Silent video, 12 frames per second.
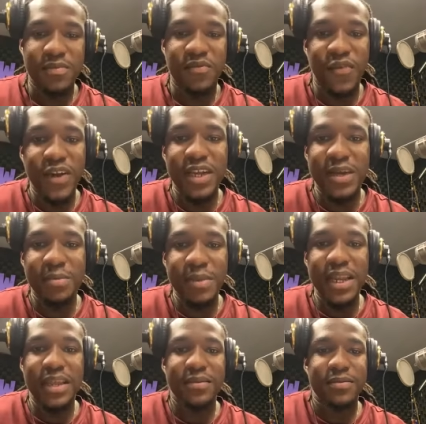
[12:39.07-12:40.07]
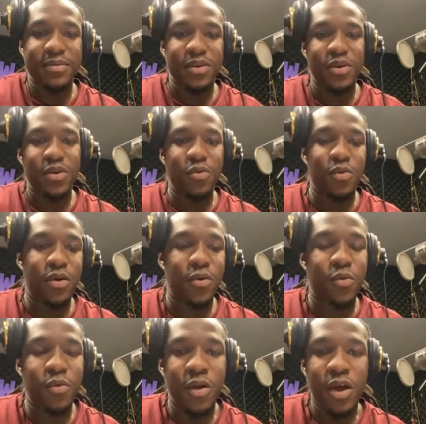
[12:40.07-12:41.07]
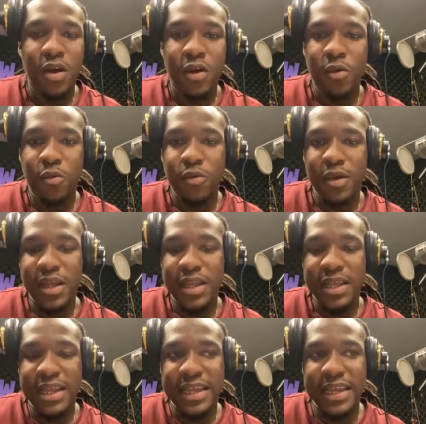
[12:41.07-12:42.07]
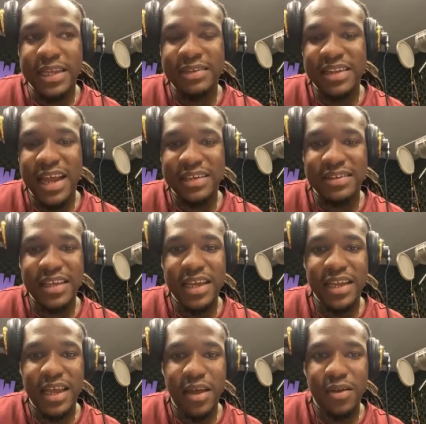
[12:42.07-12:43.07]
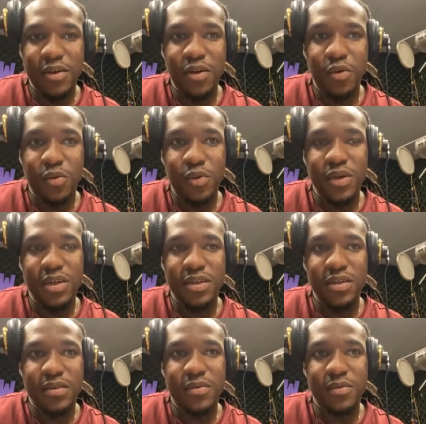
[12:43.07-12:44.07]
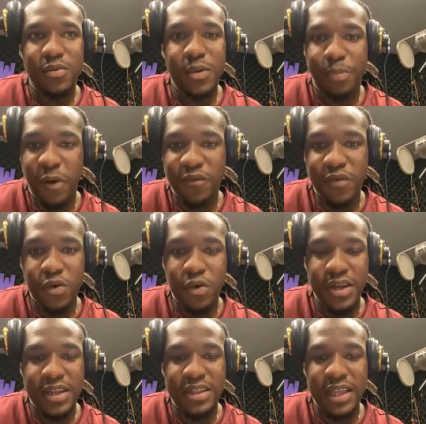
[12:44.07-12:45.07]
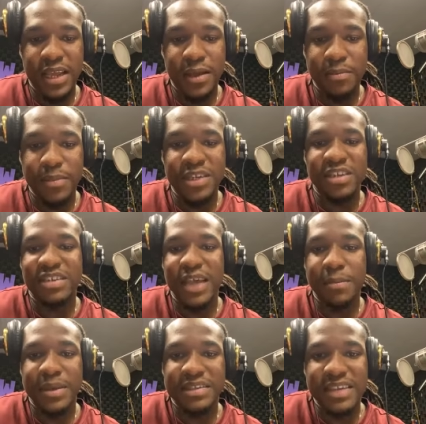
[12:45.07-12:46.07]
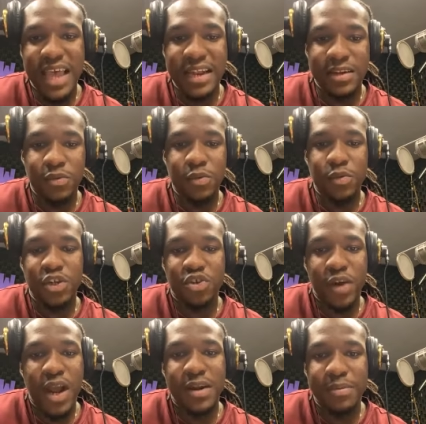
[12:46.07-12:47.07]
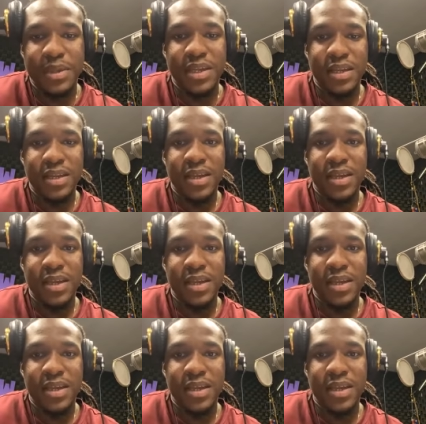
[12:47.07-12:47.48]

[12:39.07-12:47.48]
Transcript: fully committed, you know. Uh, and it's not saying that you know we we perfect or anything. It's just our mentality. We, we trying to be